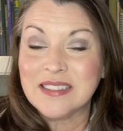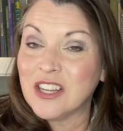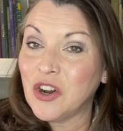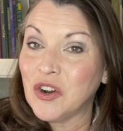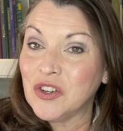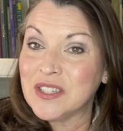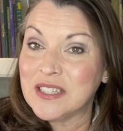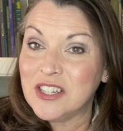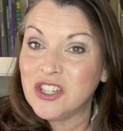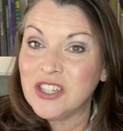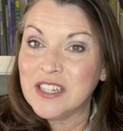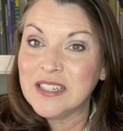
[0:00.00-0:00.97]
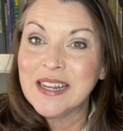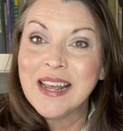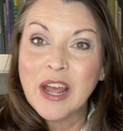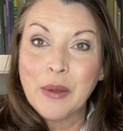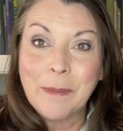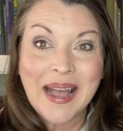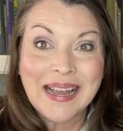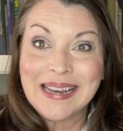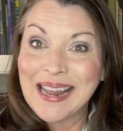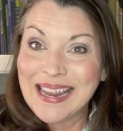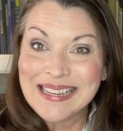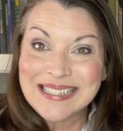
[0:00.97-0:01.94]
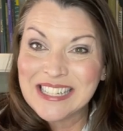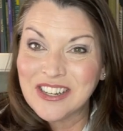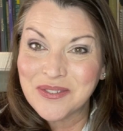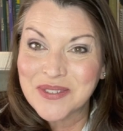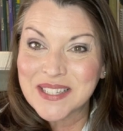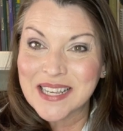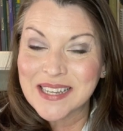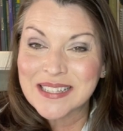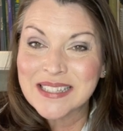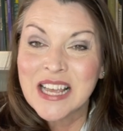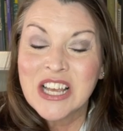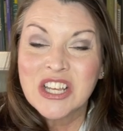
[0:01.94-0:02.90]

girl stitched it back in 1806.